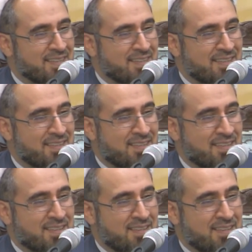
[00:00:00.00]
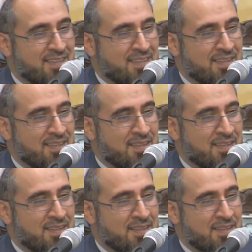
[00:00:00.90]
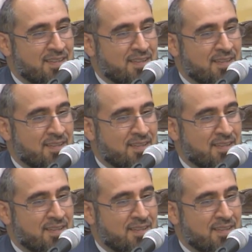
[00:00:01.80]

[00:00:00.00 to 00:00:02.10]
Nothing is said.